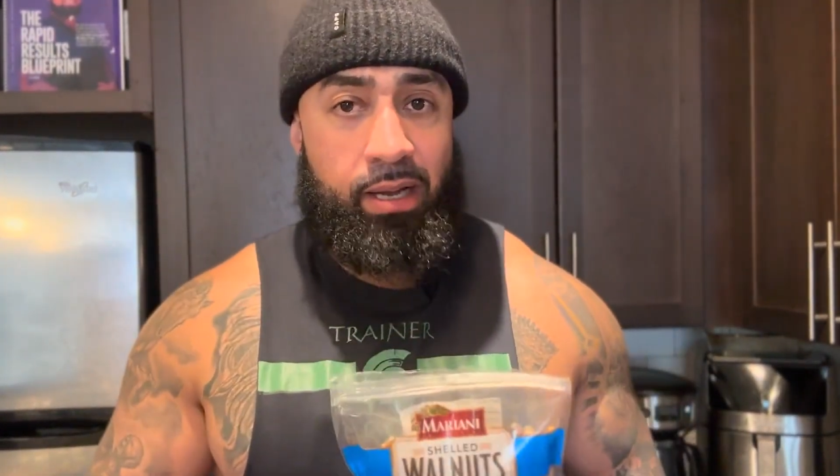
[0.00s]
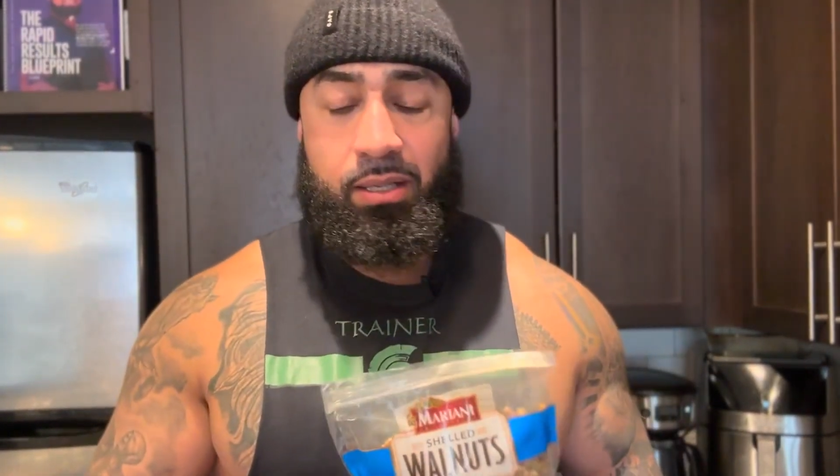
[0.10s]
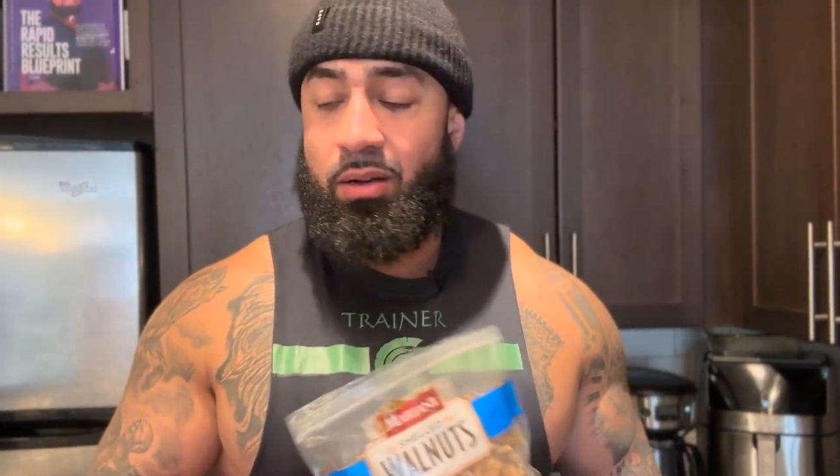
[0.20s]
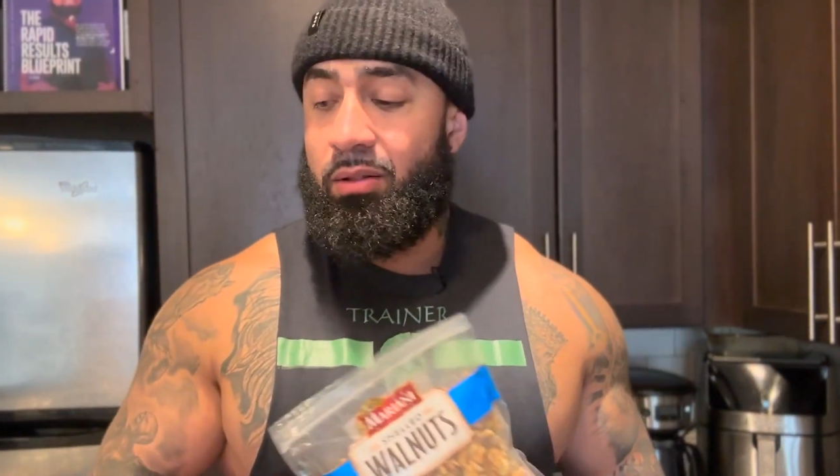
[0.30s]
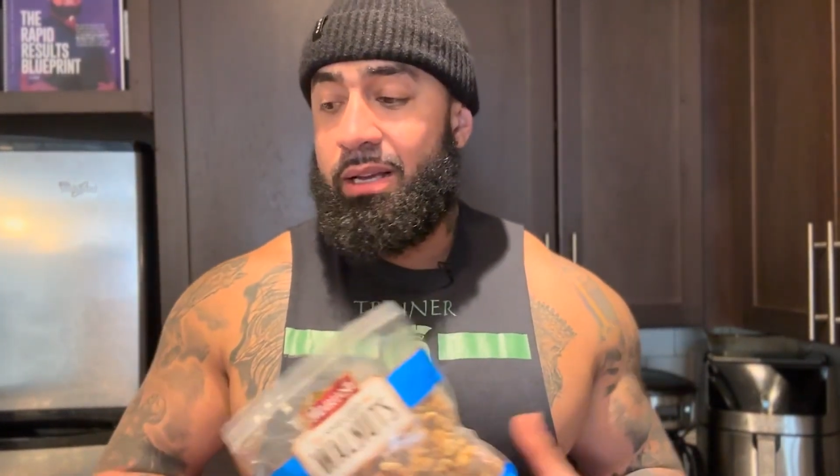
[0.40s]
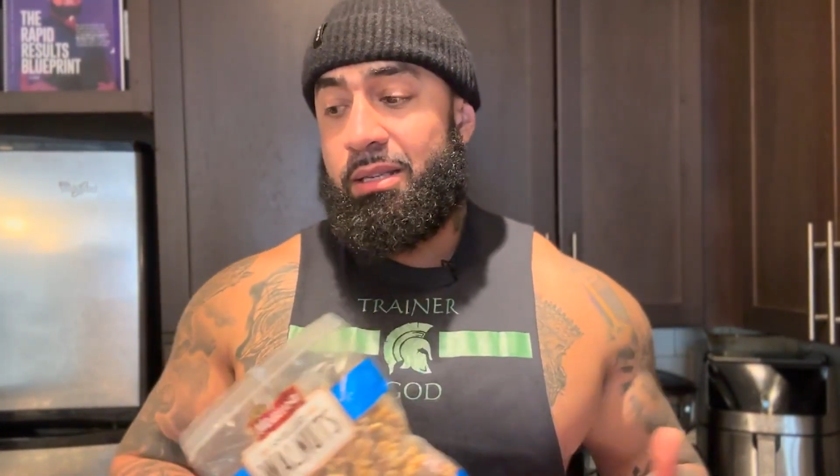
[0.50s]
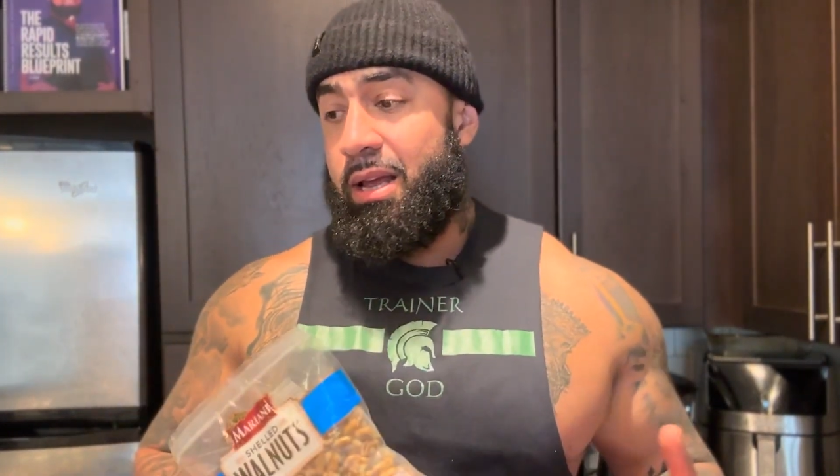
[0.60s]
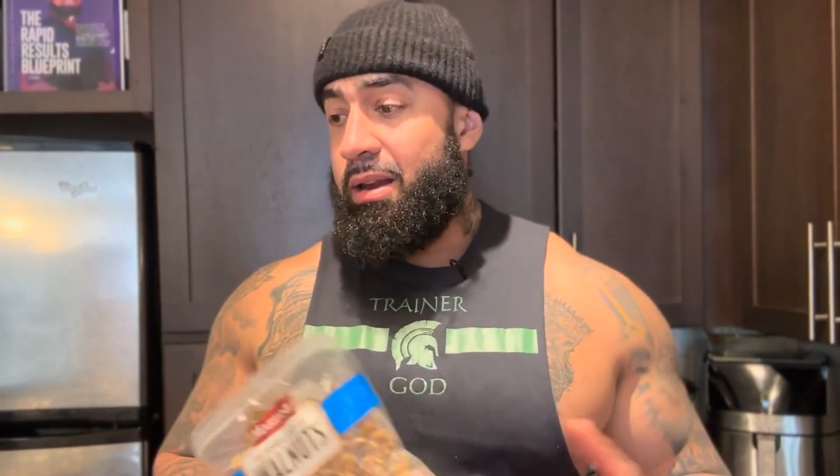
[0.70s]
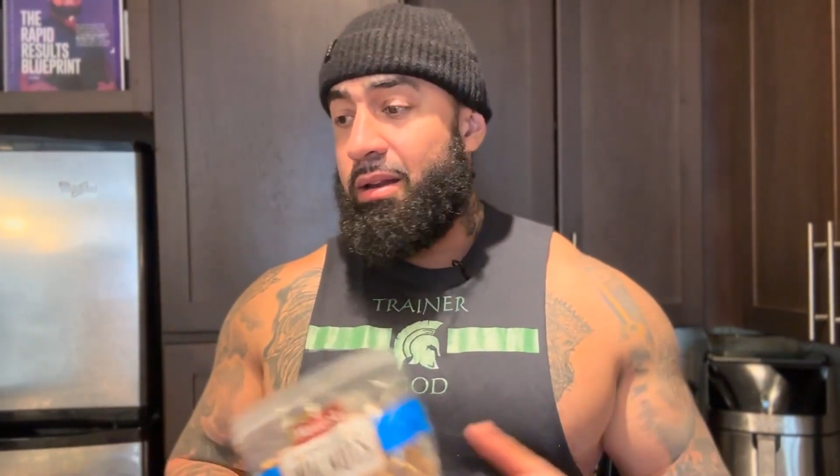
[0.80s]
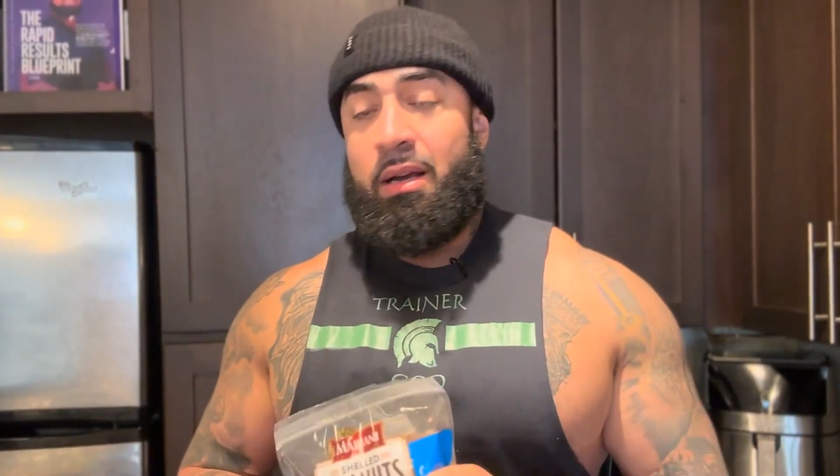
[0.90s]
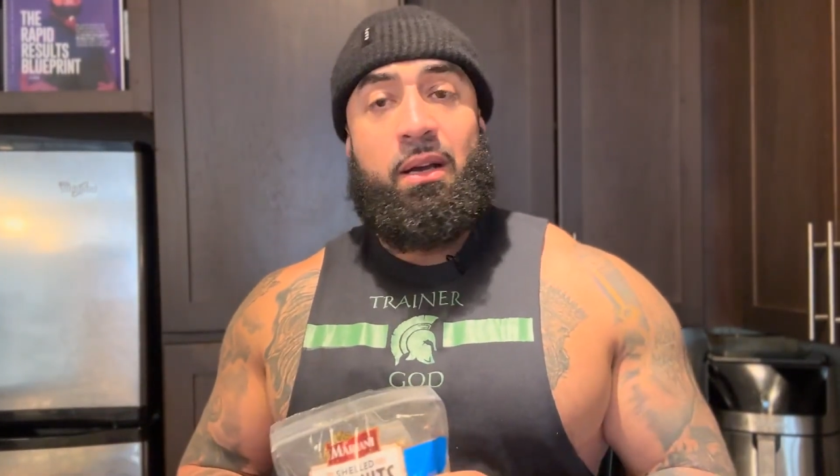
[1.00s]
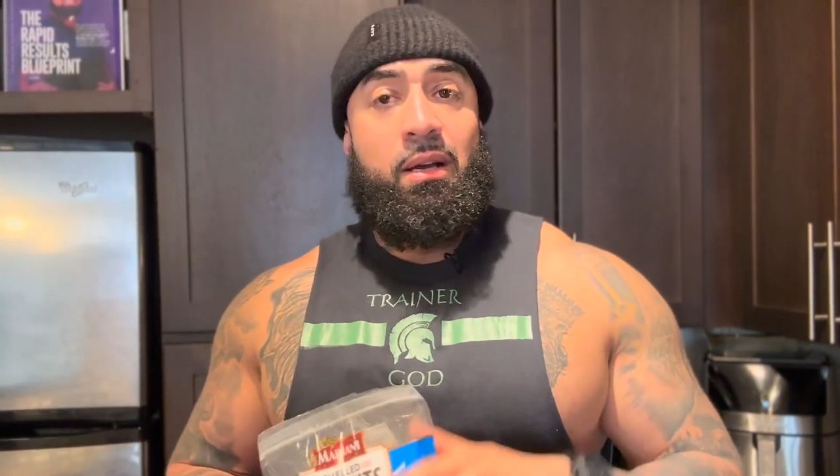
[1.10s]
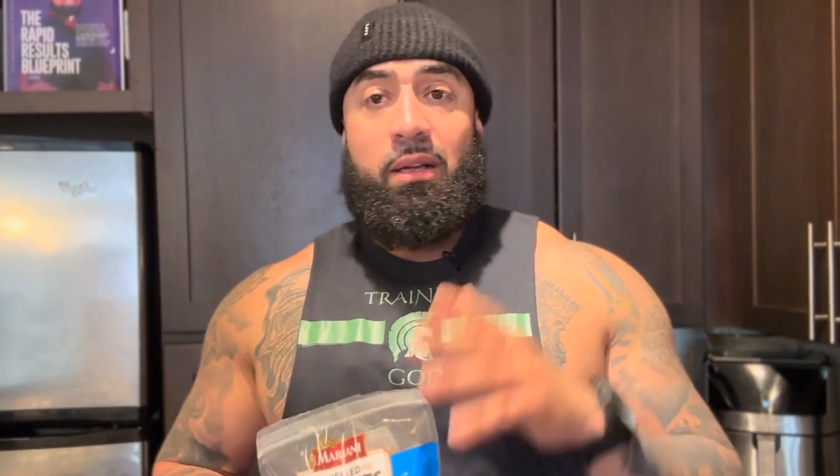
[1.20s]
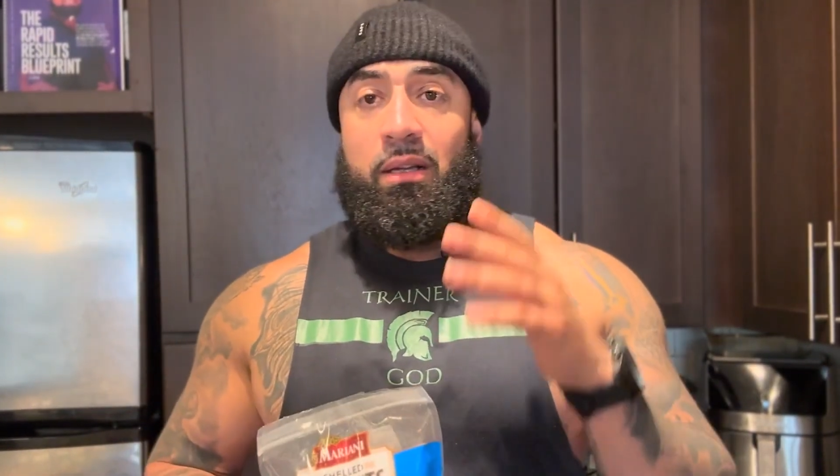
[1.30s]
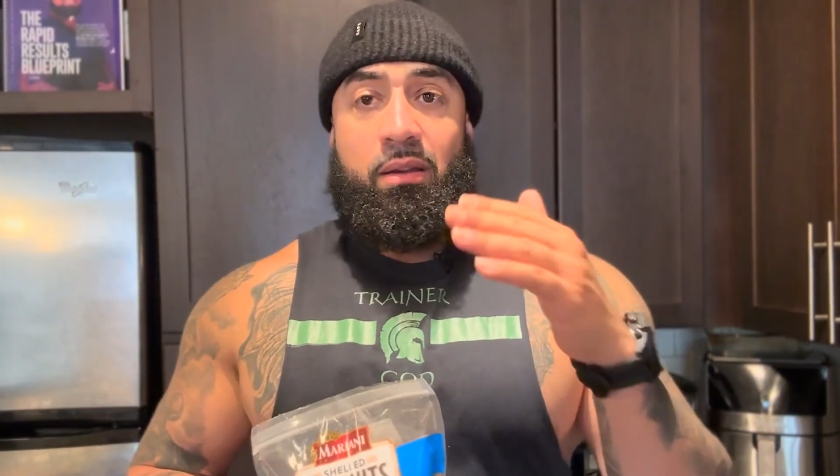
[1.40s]
So listen,
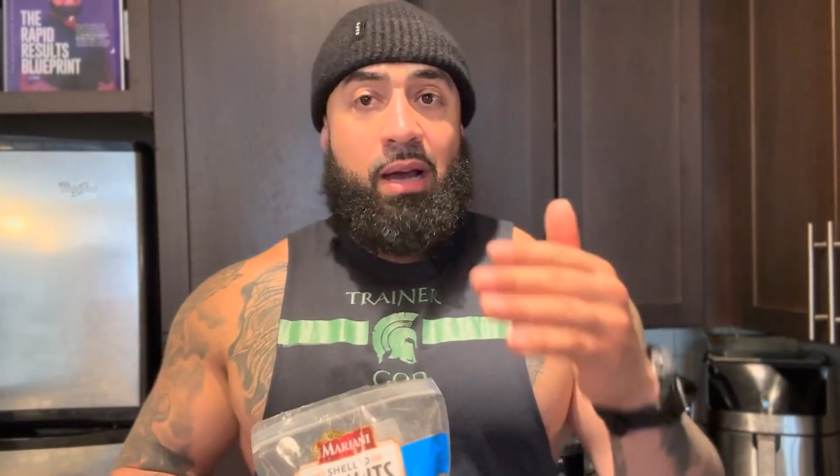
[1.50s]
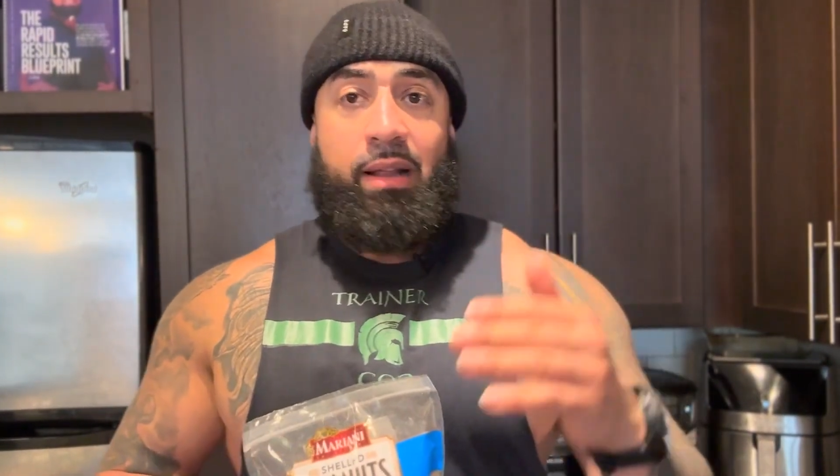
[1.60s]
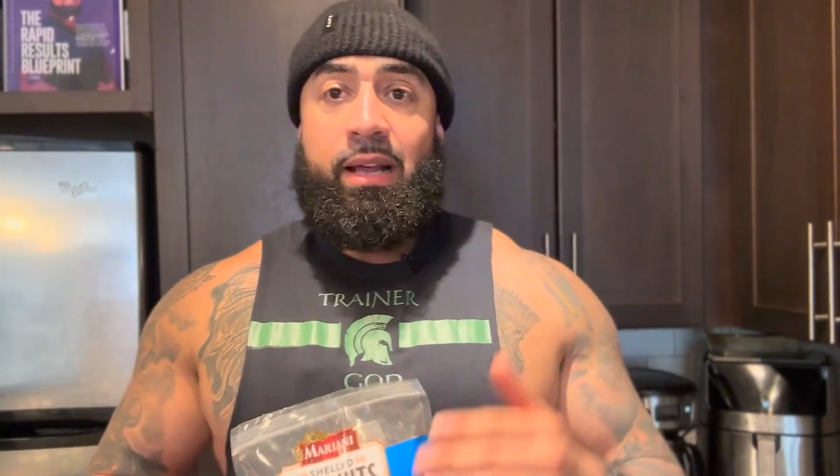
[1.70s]
you got